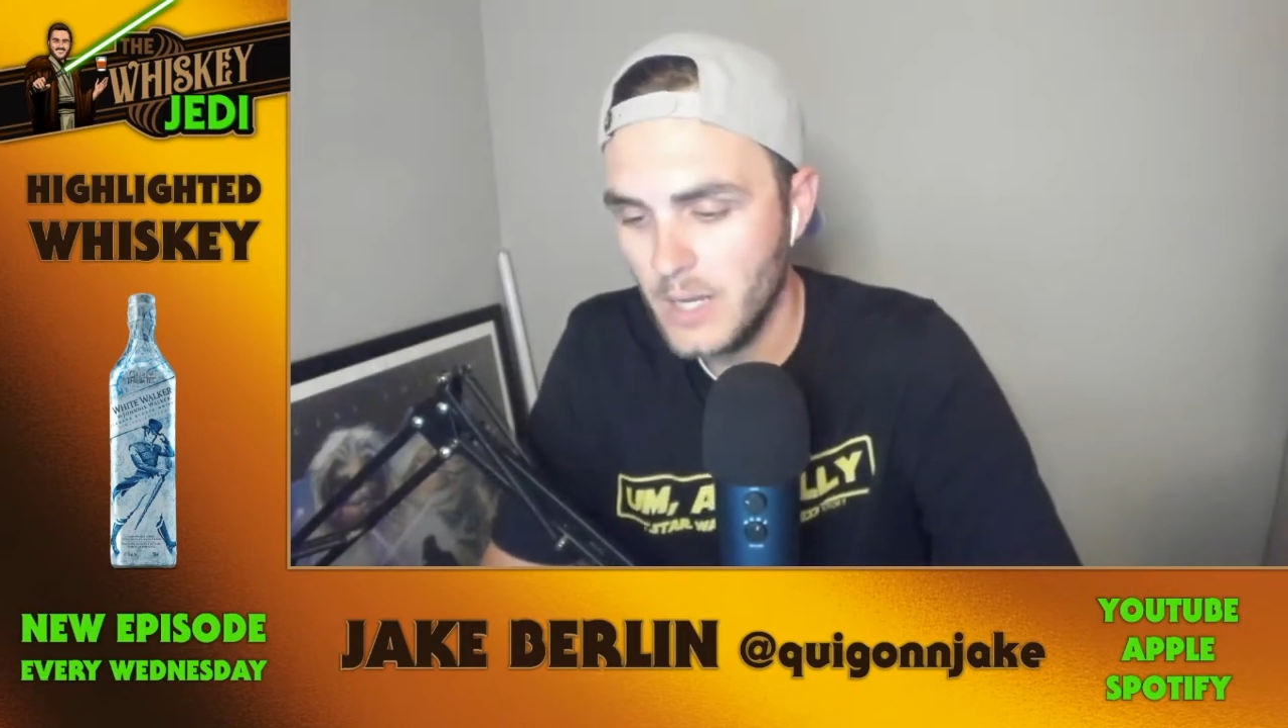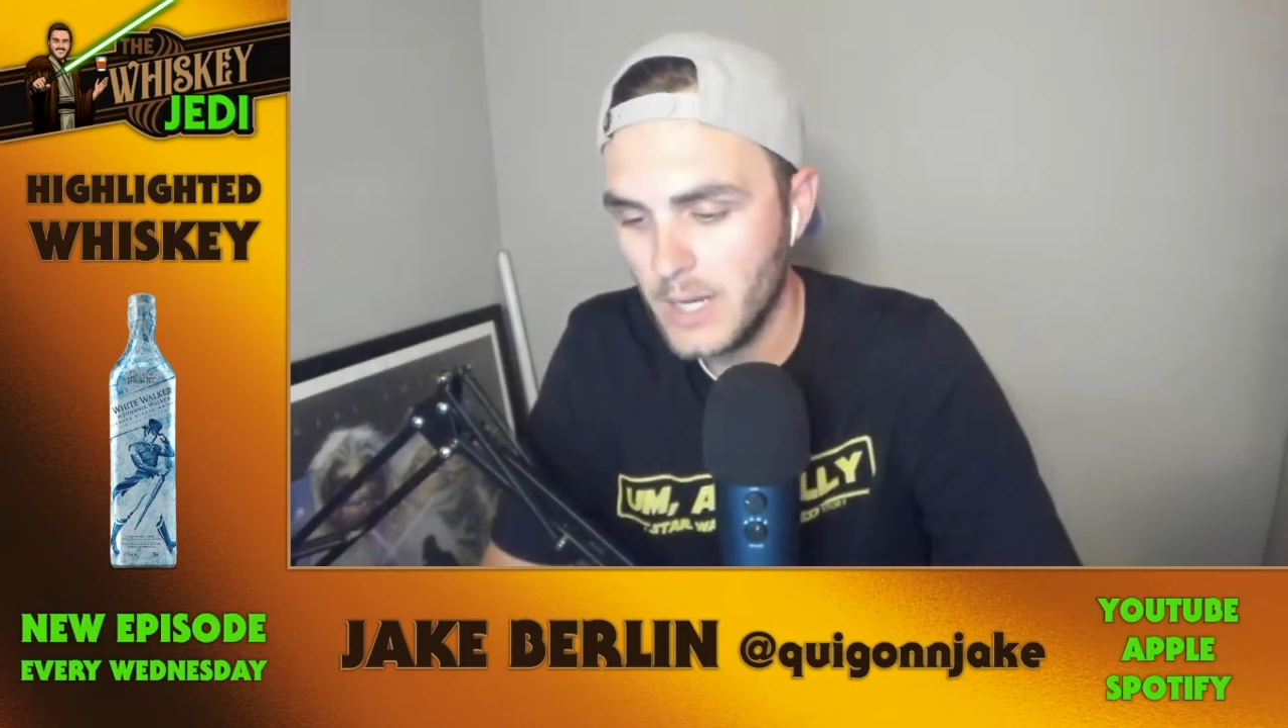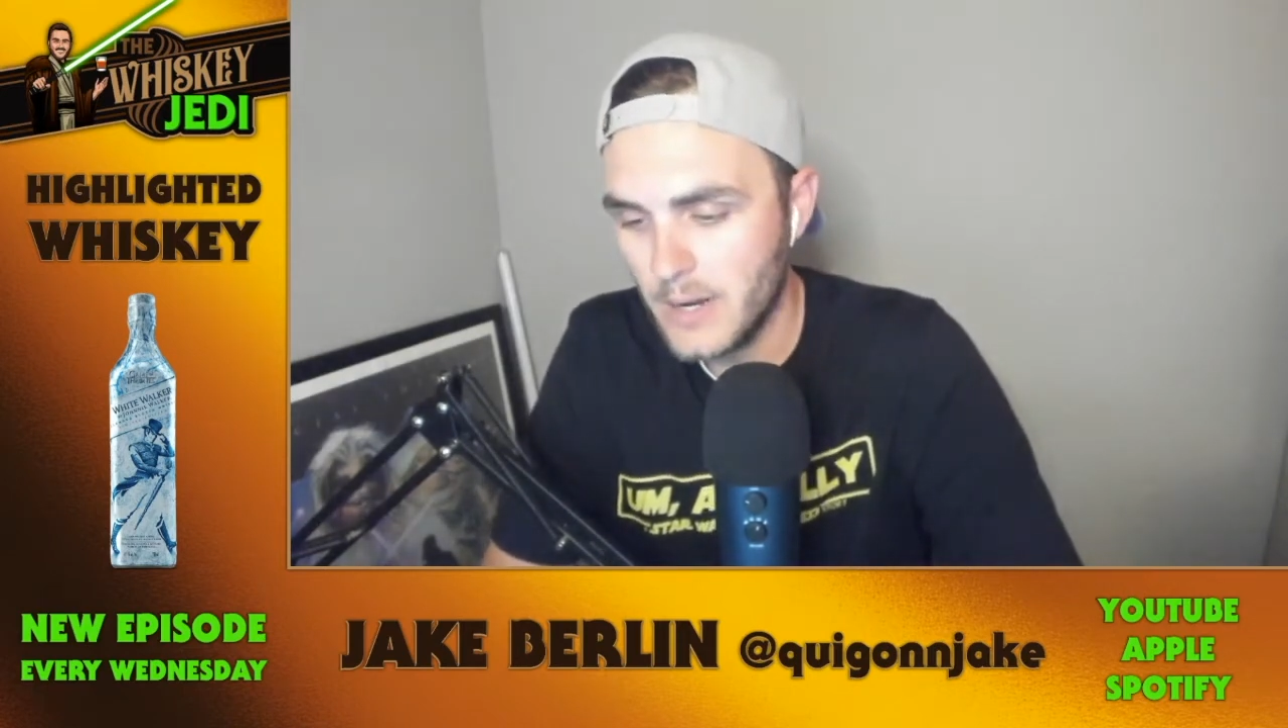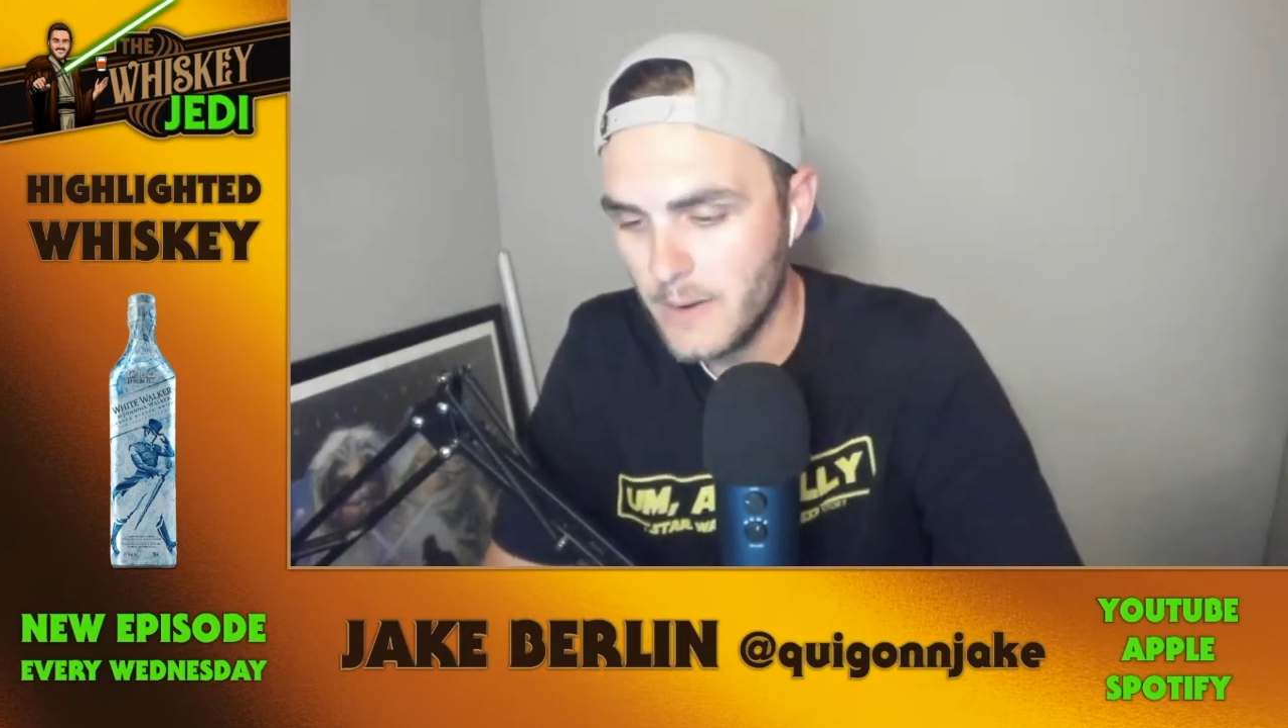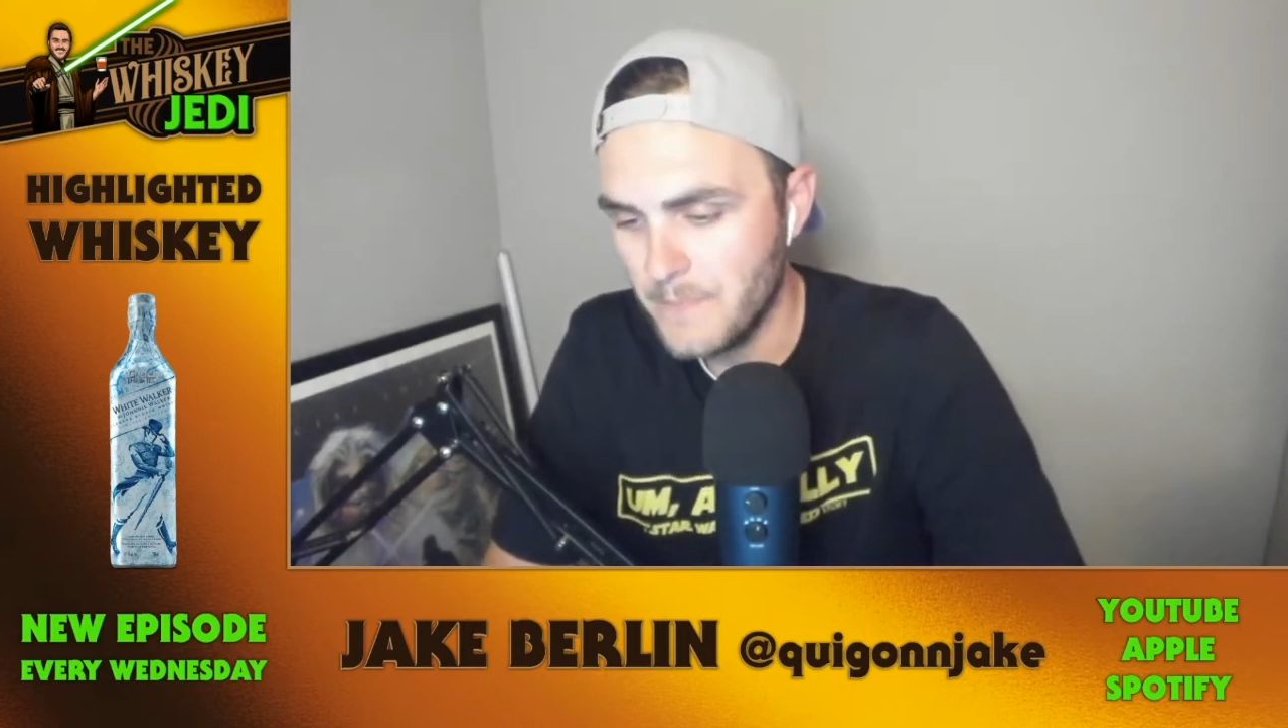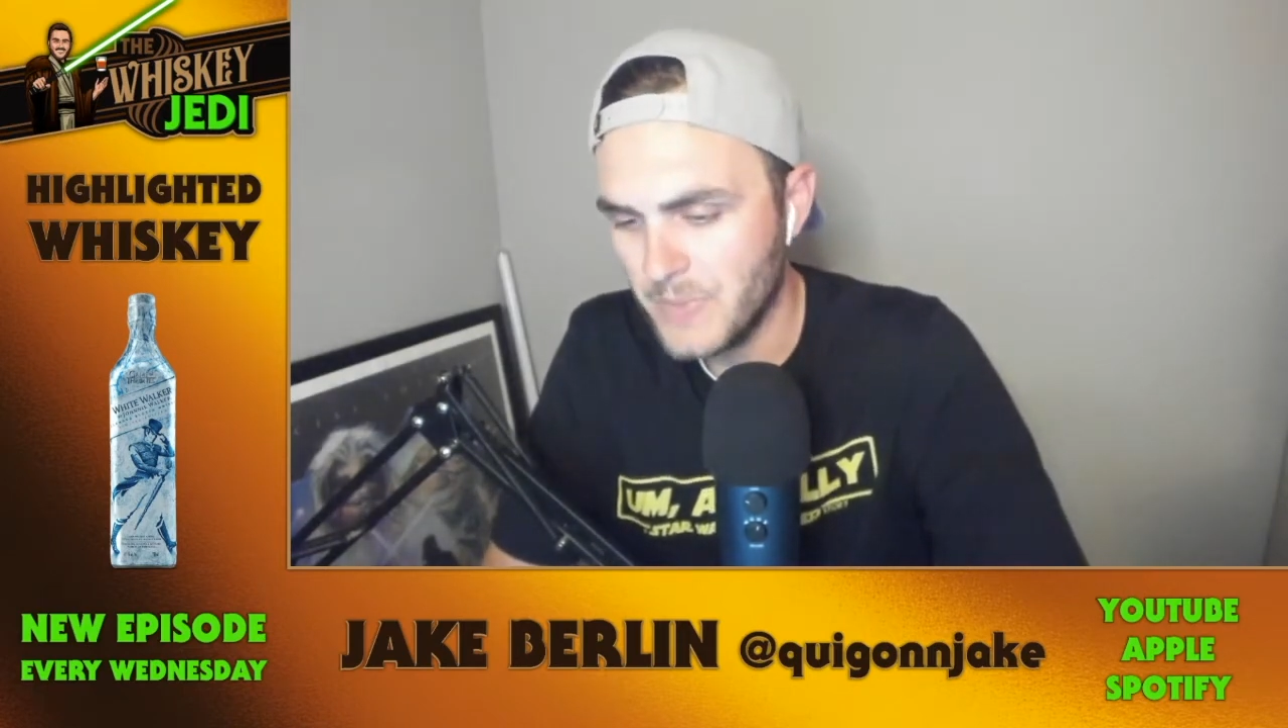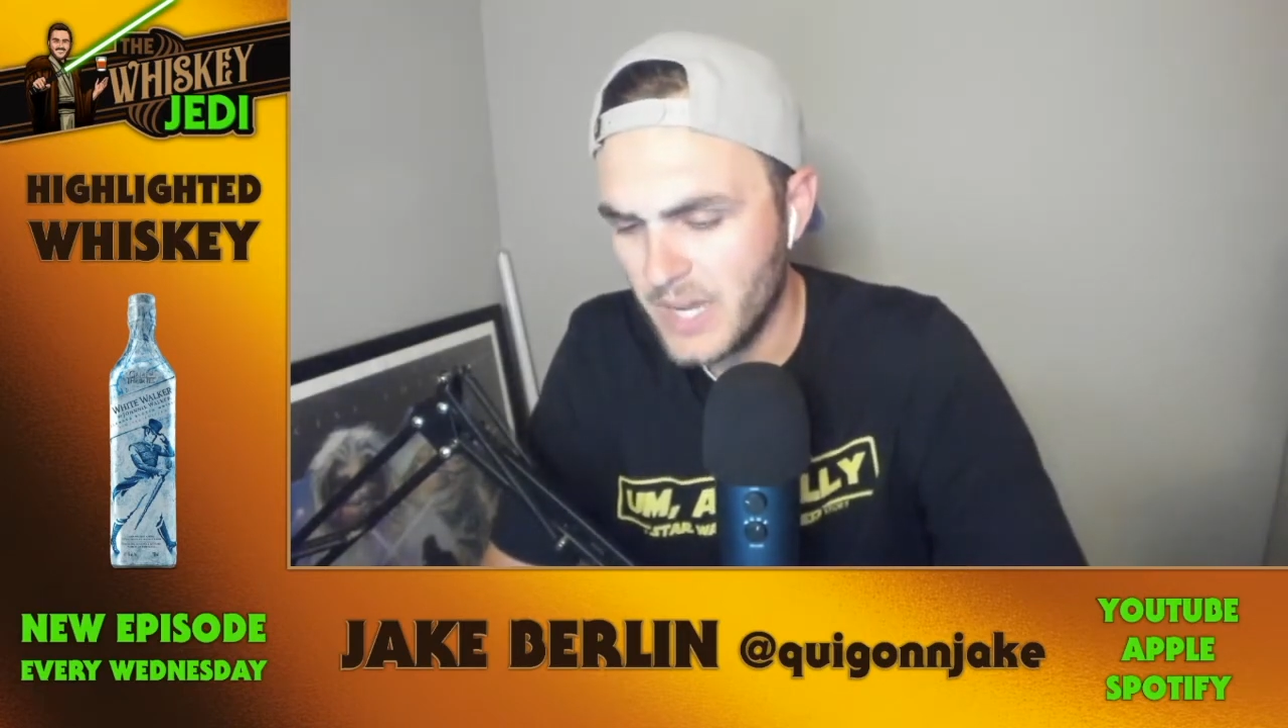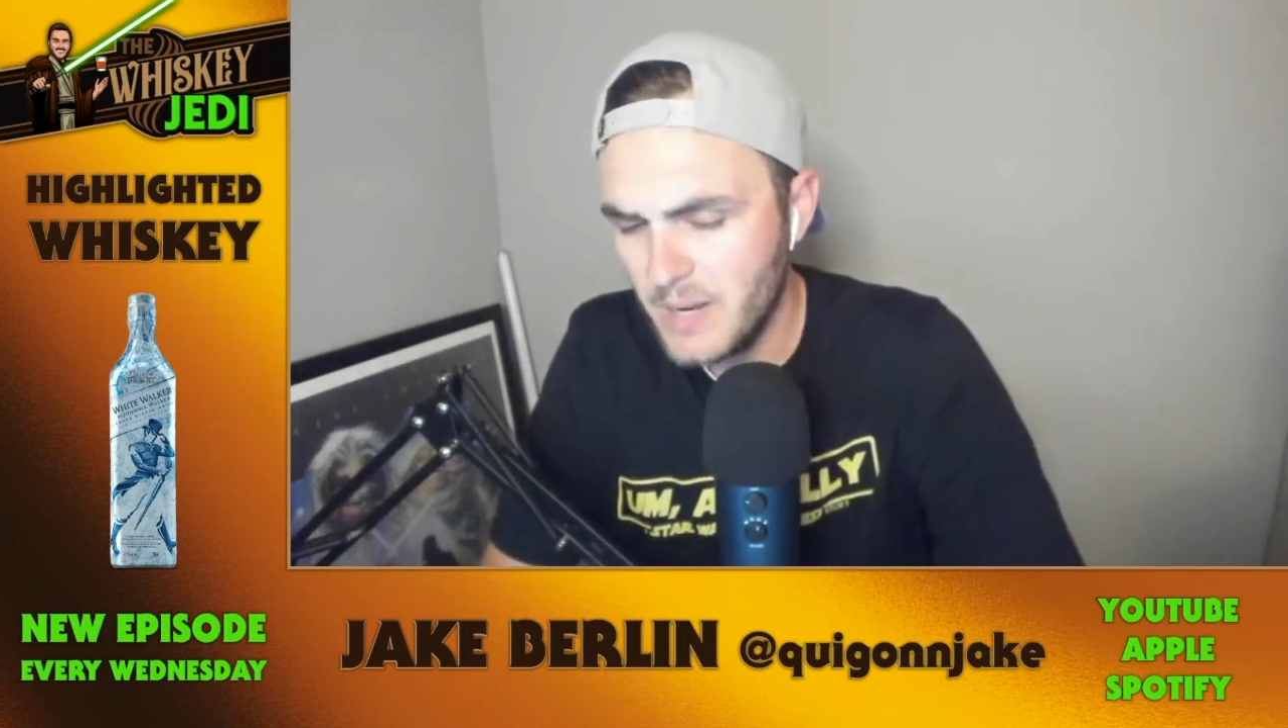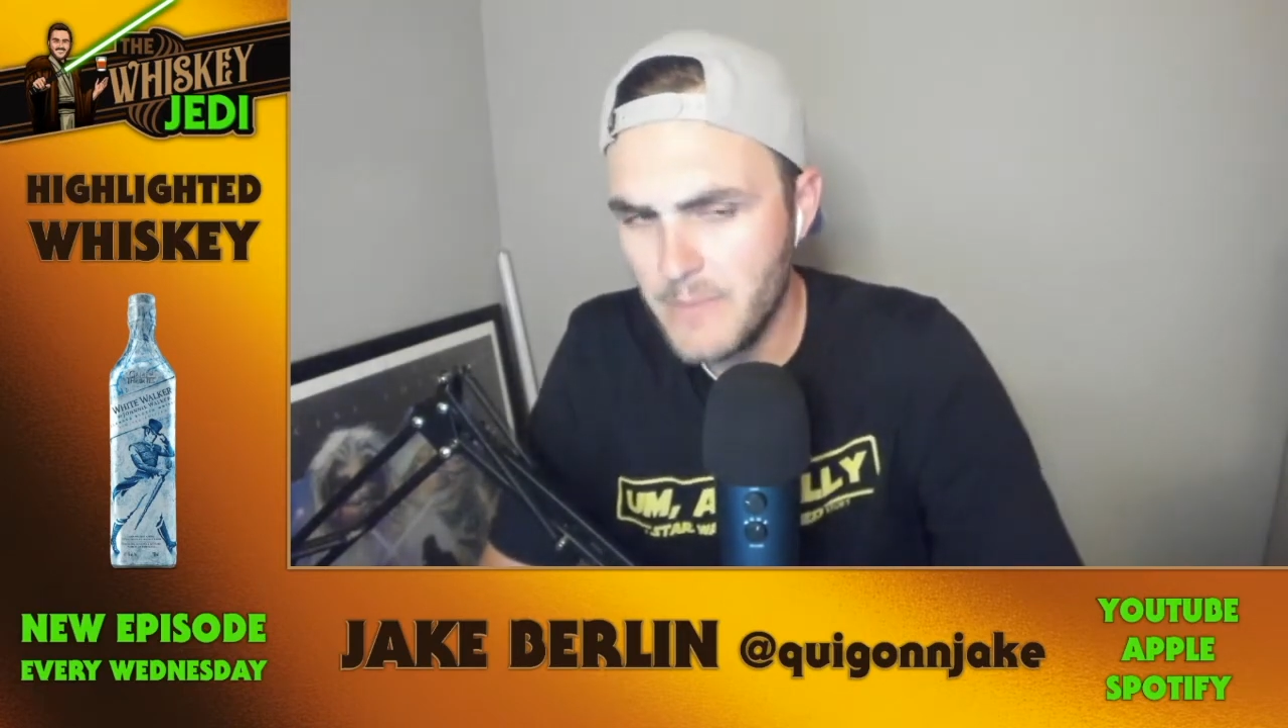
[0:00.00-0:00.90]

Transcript: I didn't